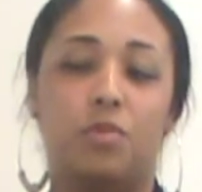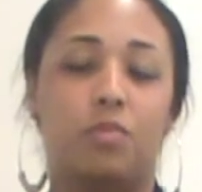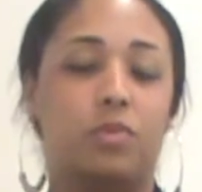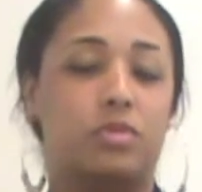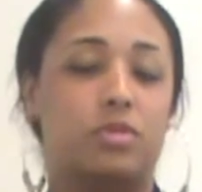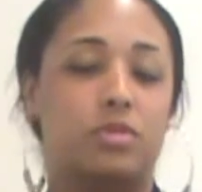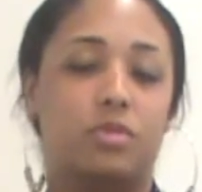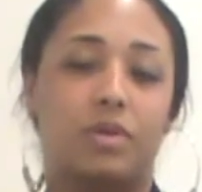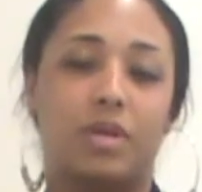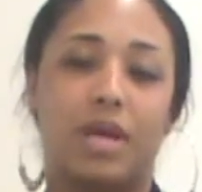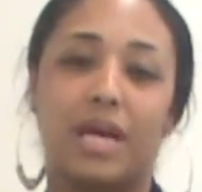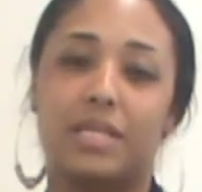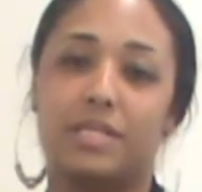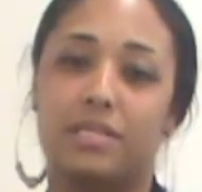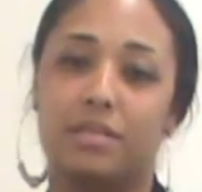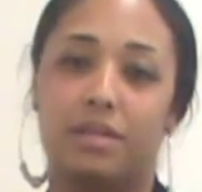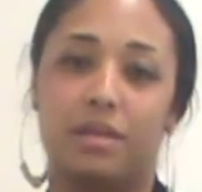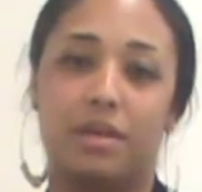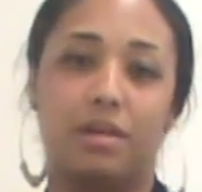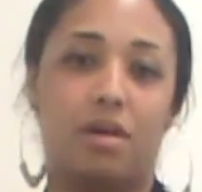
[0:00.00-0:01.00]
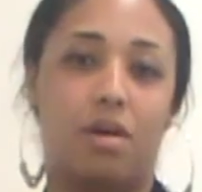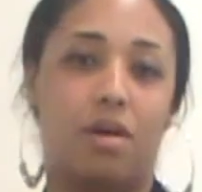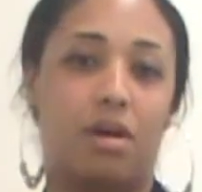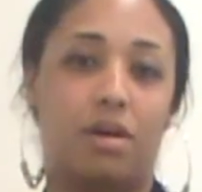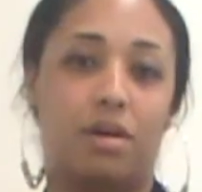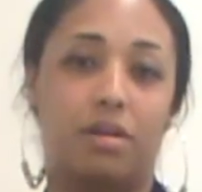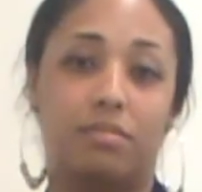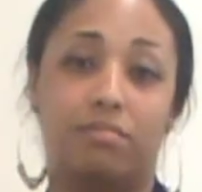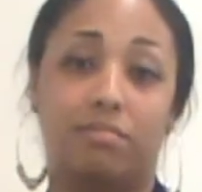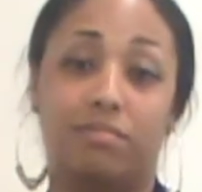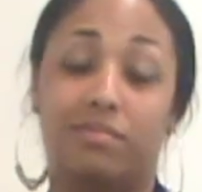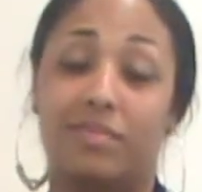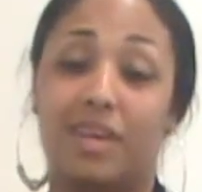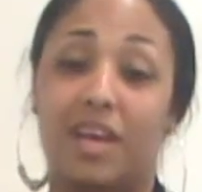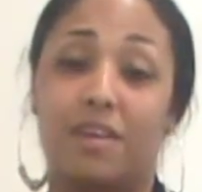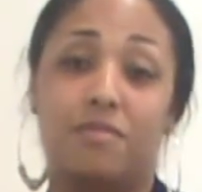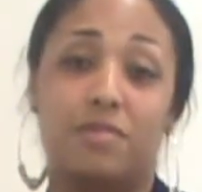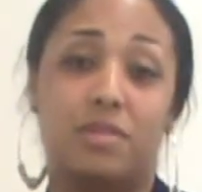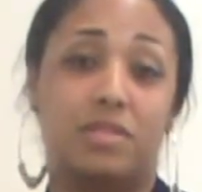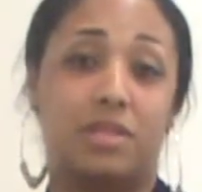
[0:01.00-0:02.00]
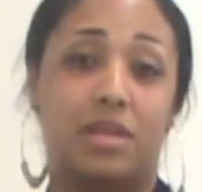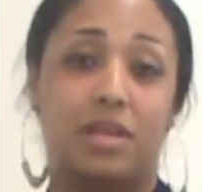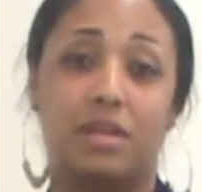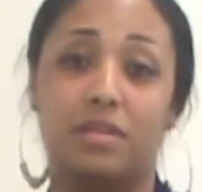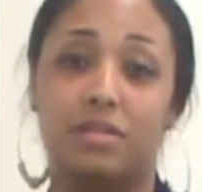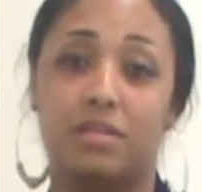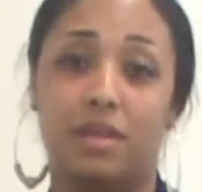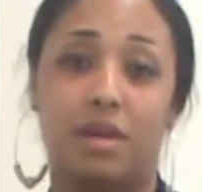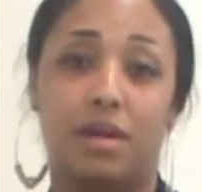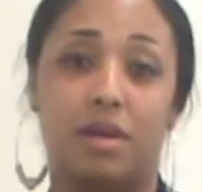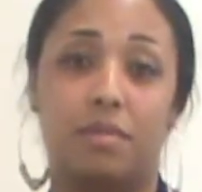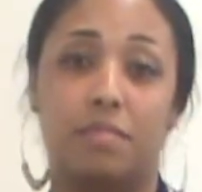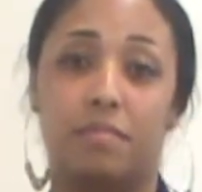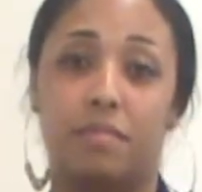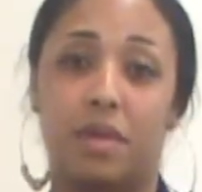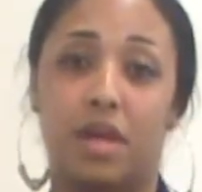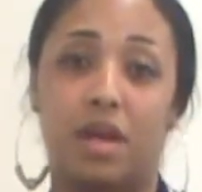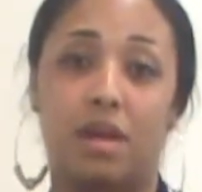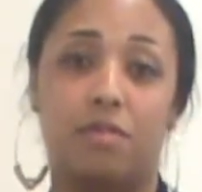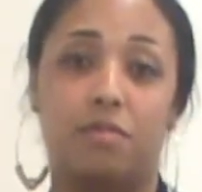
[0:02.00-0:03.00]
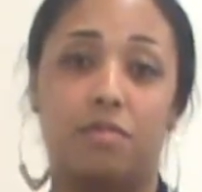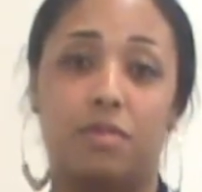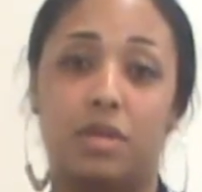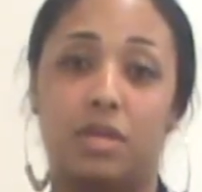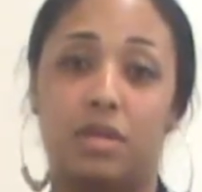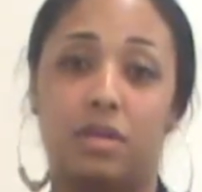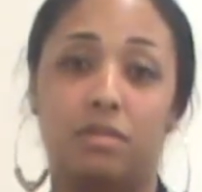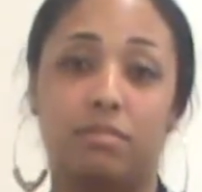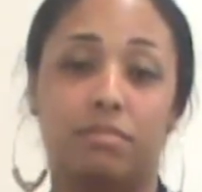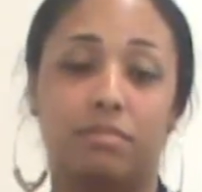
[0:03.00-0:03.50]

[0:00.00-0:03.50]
you will do excellent on every state exam, every